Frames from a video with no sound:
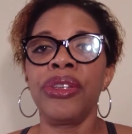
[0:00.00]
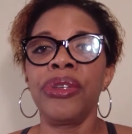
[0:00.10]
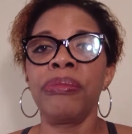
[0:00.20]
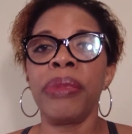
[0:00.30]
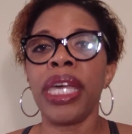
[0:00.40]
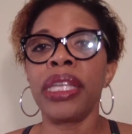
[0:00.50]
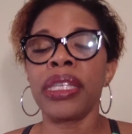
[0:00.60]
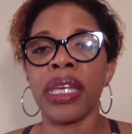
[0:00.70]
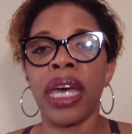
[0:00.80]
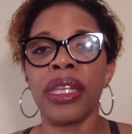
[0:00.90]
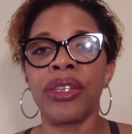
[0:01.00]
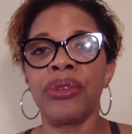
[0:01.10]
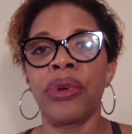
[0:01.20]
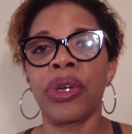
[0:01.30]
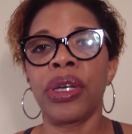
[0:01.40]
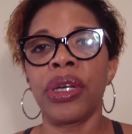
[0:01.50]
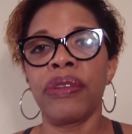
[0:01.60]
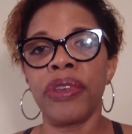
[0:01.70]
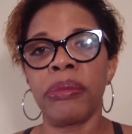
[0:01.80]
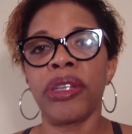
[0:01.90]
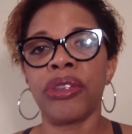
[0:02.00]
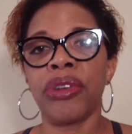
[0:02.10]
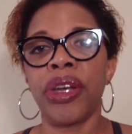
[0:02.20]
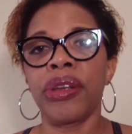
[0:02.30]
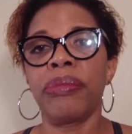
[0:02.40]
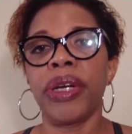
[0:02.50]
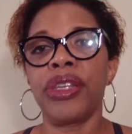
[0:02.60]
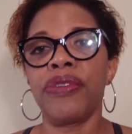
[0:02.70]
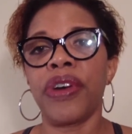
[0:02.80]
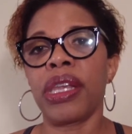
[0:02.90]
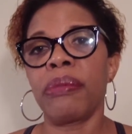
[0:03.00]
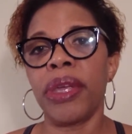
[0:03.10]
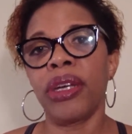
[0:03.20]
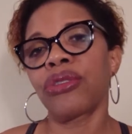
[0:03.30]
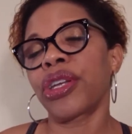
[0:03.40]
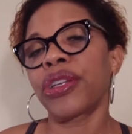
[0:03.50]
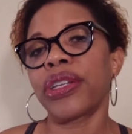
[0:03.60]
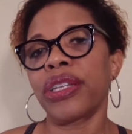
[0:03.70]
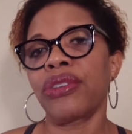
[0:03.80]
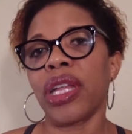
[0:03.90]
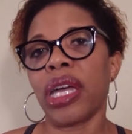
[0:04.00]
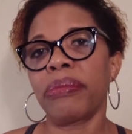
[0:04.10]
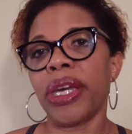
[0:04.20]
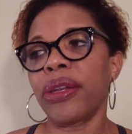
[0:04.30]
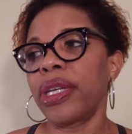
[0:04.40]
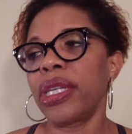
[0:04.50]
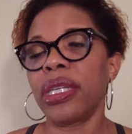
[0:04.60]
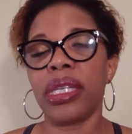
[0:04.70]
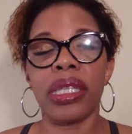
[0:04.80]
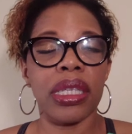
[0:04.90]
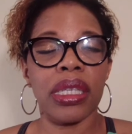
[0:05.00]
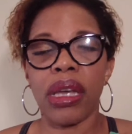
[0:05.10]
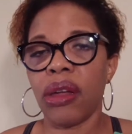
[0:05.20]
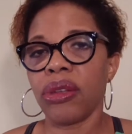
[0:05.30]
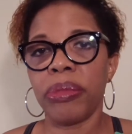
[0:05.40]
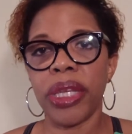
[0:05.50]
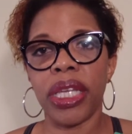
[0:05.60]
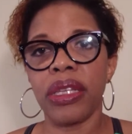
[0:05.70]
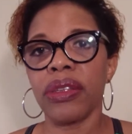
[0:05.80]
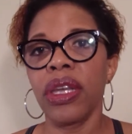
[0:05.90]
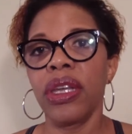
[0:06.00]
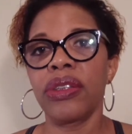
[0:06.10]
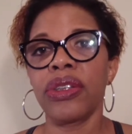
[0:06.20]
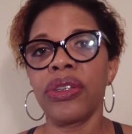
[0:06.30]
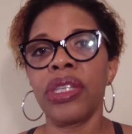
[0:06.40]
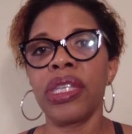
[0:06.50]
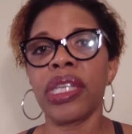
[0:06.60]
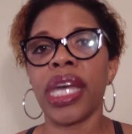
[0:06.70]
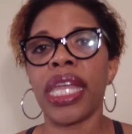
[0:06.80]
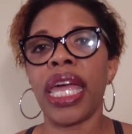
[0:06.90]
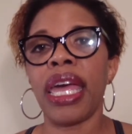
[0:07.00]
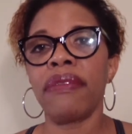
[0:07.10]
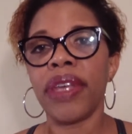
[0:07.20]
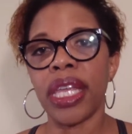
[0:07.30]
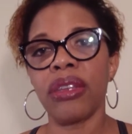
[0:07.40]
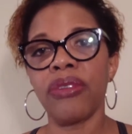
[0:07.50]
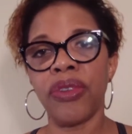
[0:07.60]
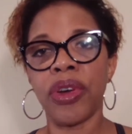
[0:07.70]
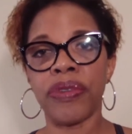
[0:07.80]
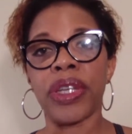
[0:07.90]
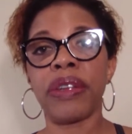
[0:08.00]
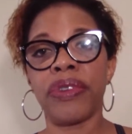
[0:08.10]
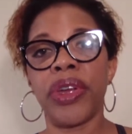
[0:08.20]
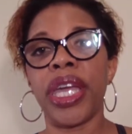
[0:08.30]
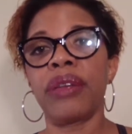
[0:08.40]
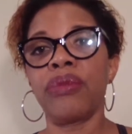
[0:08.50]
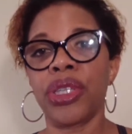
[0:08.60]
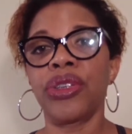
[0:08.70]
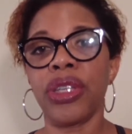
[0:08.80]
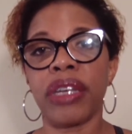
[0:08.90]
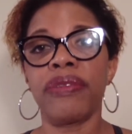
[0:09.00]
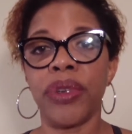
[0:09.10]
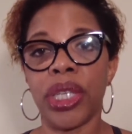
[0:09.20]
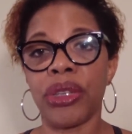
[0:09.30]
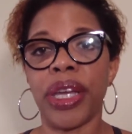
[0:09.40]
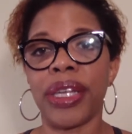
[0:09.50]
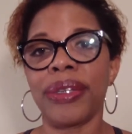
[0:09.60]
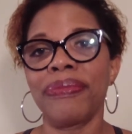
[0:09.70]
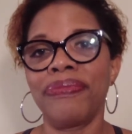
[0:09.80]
you may decide that you want a female trainer, but you find a male trainer that you like better. It just all depends. So you need to kind of have that in the forefront of your head when you're looking for a trainer.